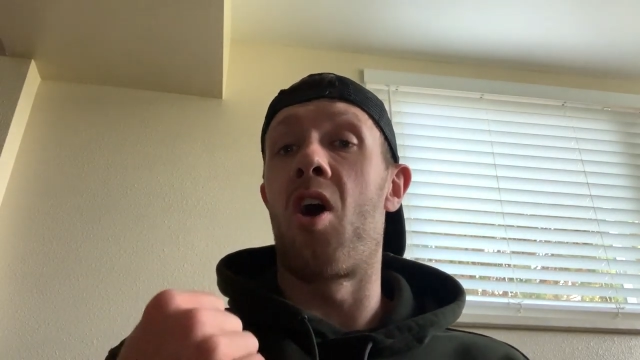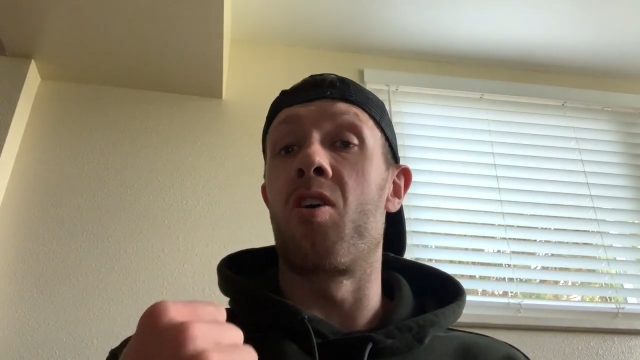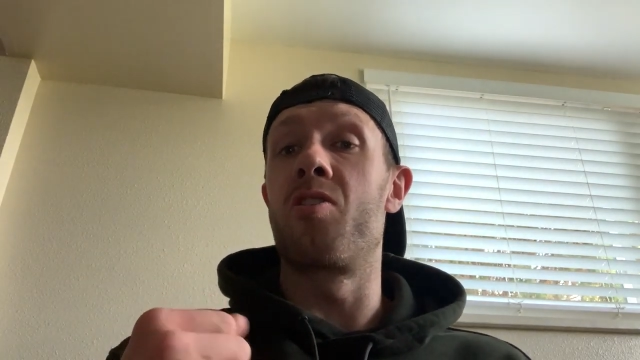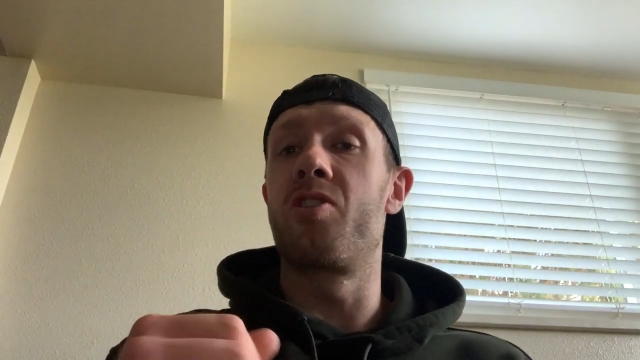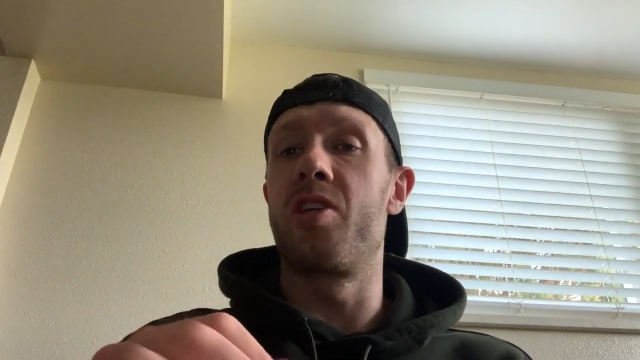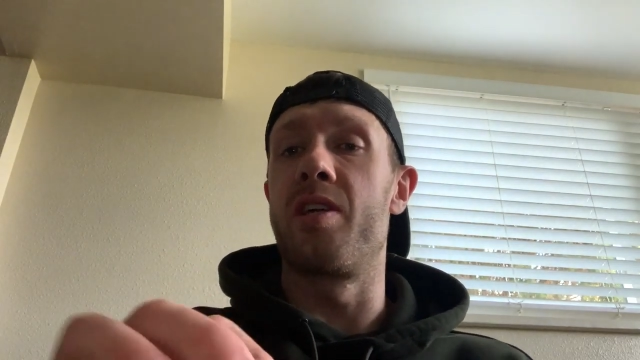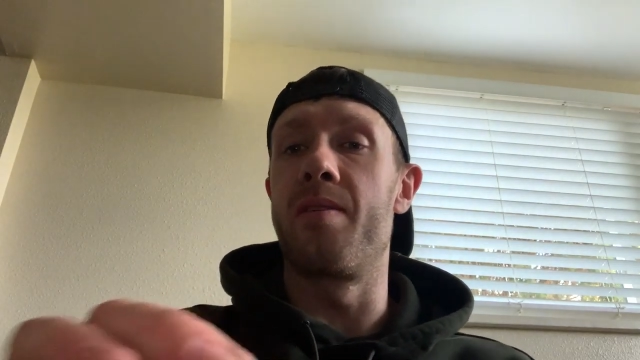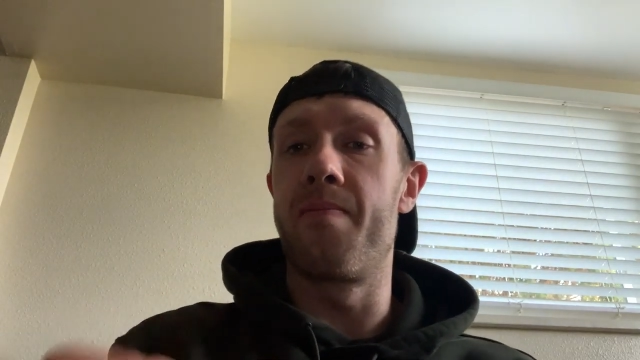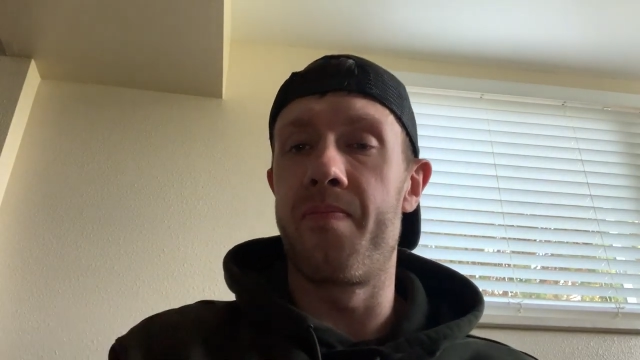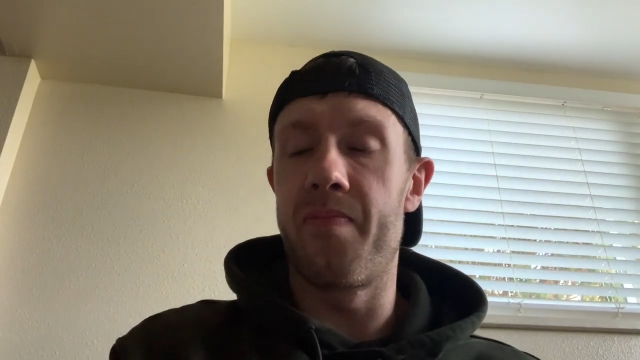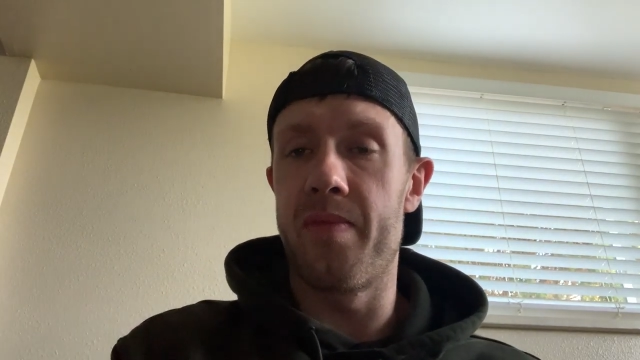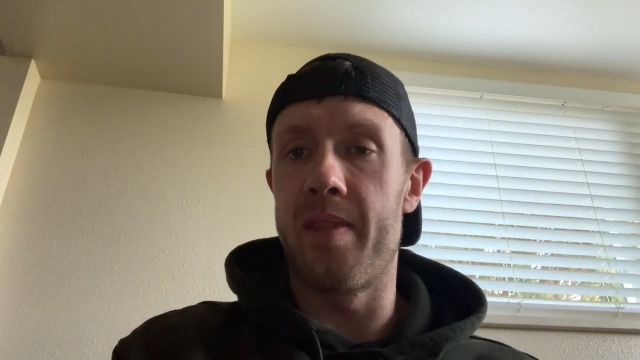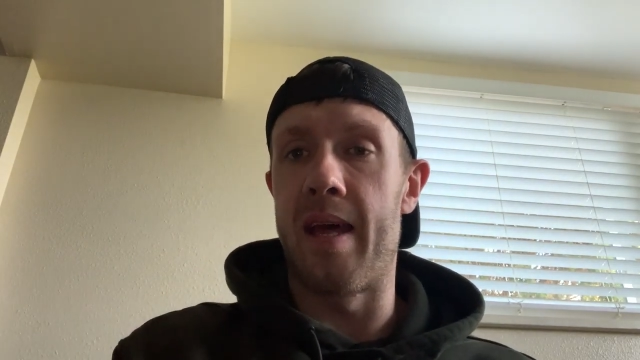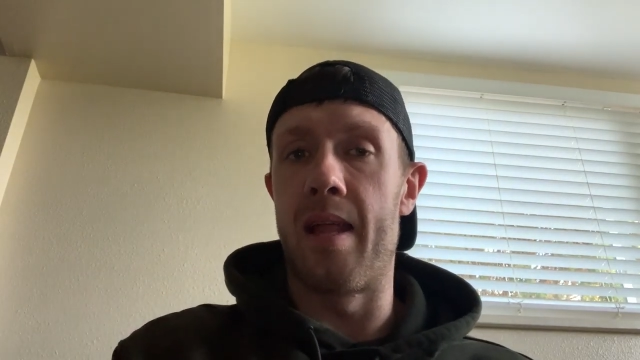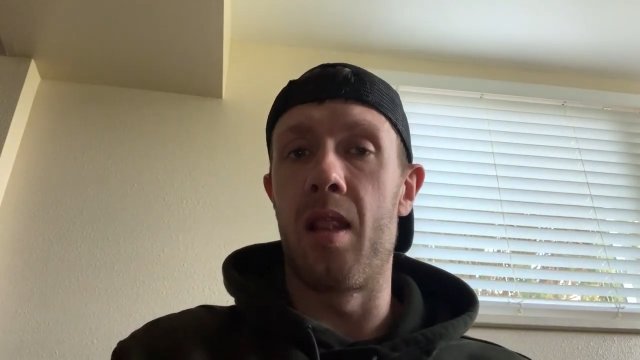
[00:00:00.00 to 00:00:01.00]
arching
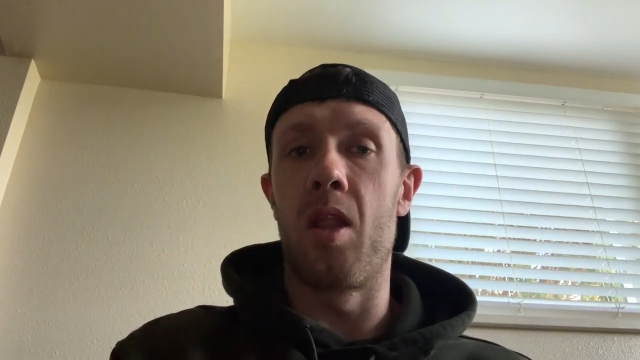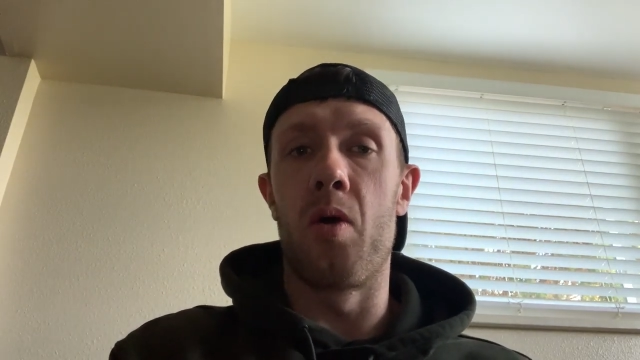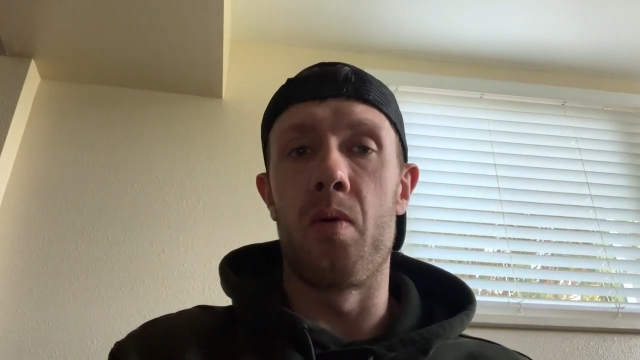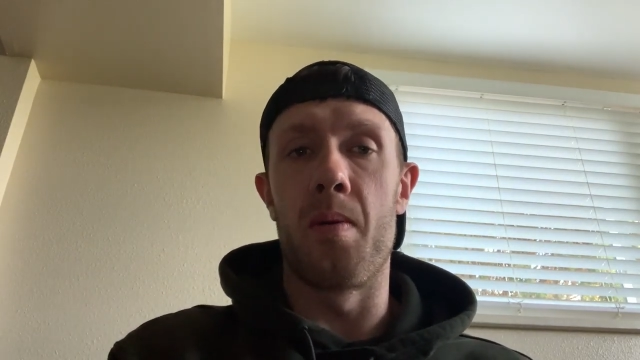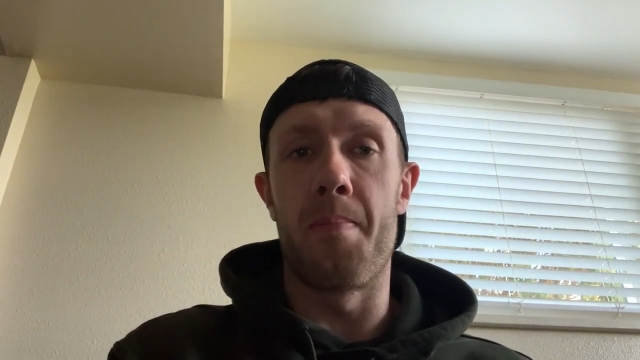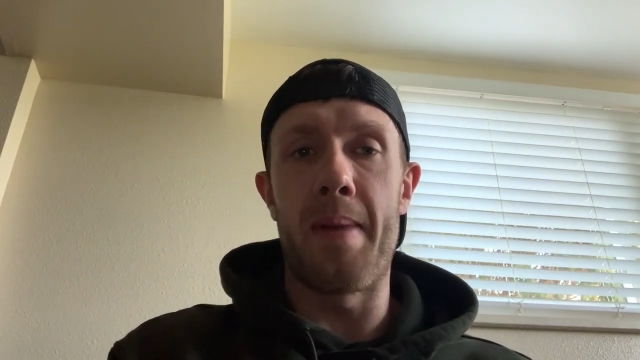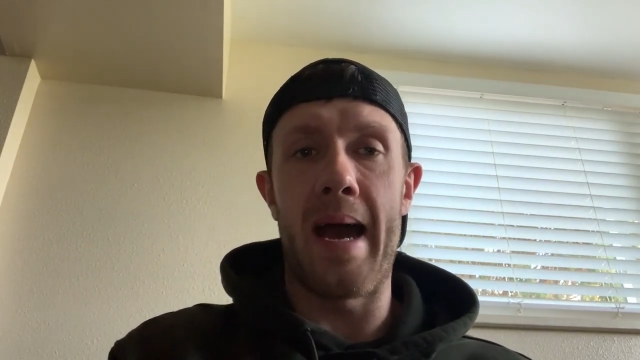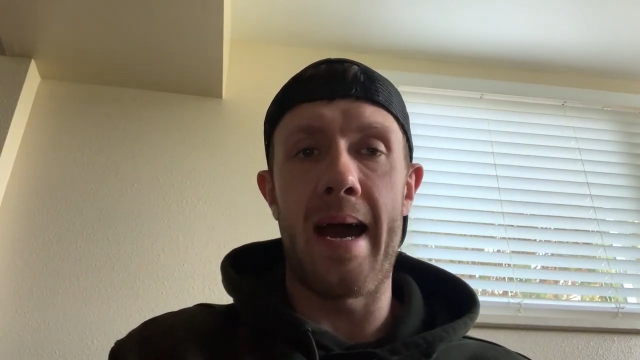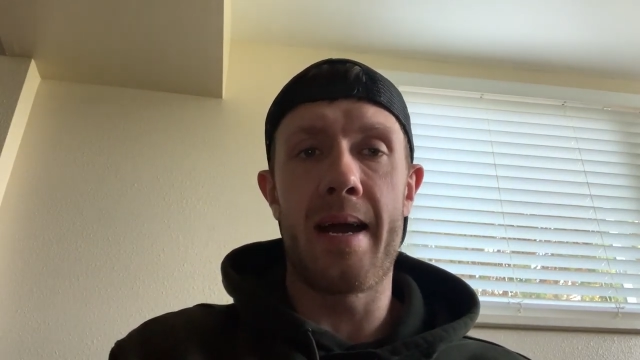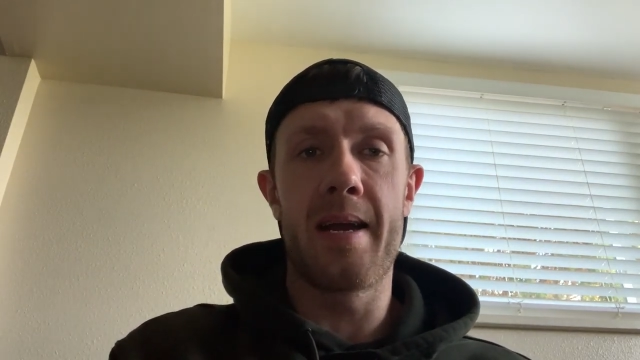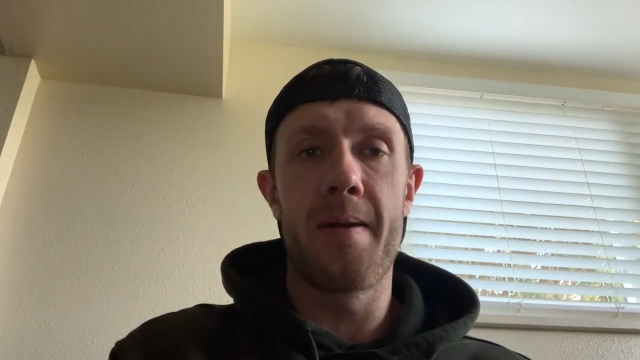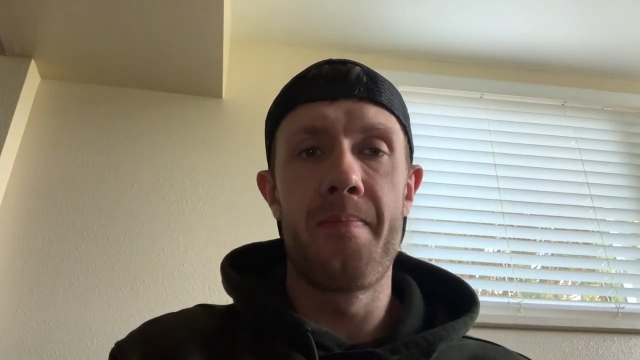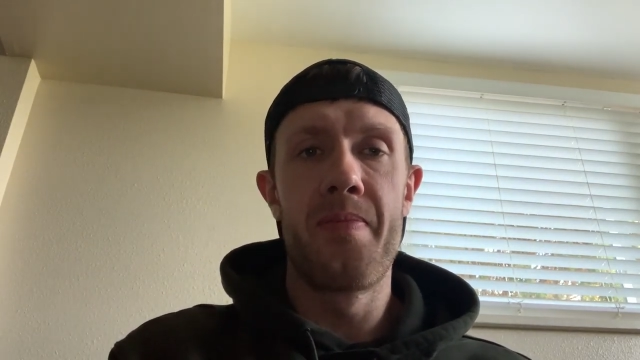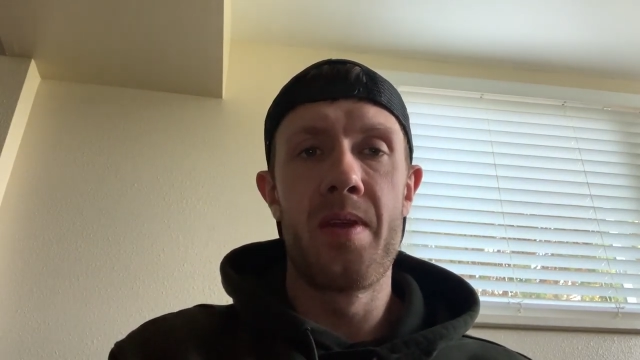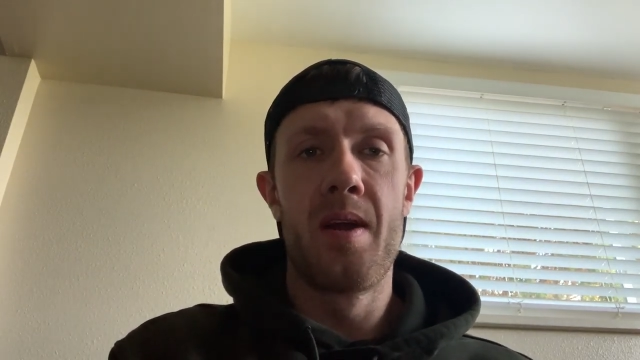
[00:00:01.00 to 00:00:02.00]
that lower back